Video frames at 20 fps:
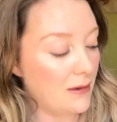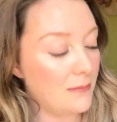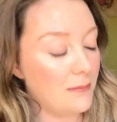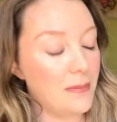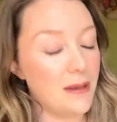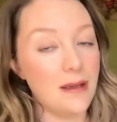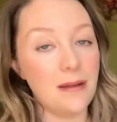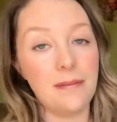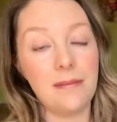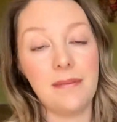
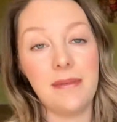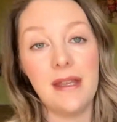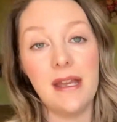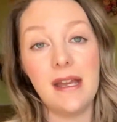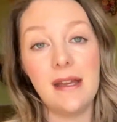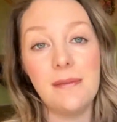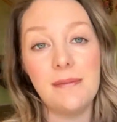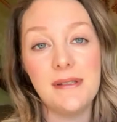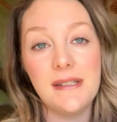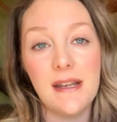But
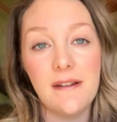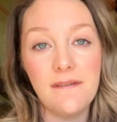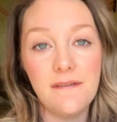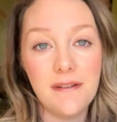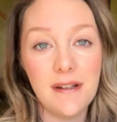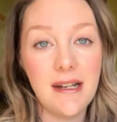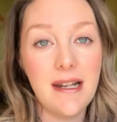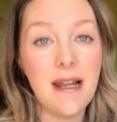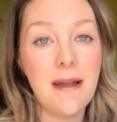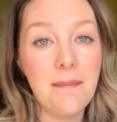yeah,
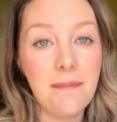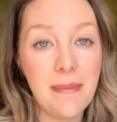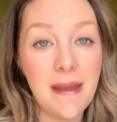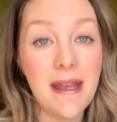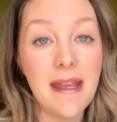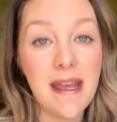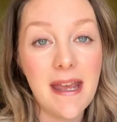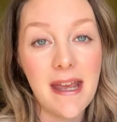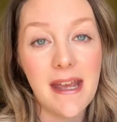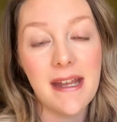definitely a
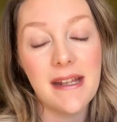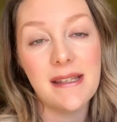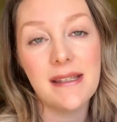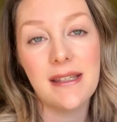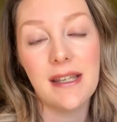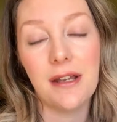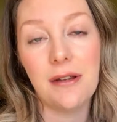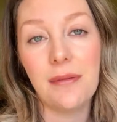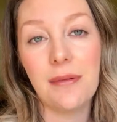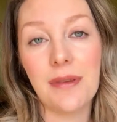big hit,
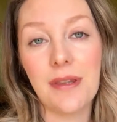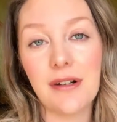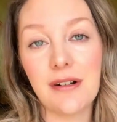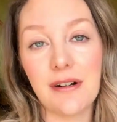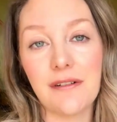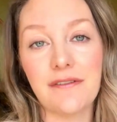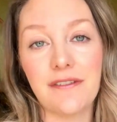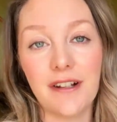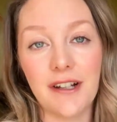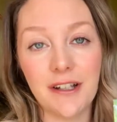so the
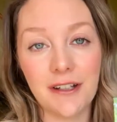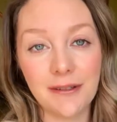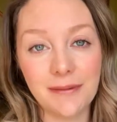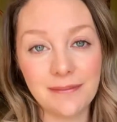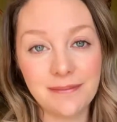Gruffalo.